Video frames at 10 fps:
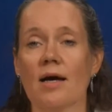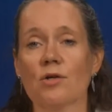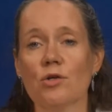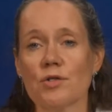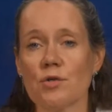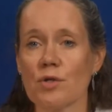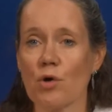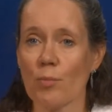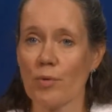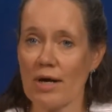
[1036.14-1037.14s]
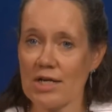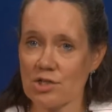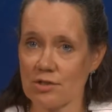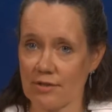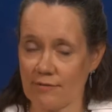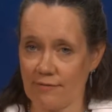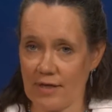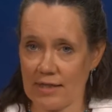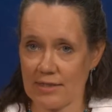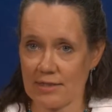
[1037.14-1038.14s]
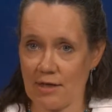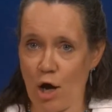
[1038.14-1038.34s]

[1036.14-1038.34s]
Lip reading: And also the operational phase,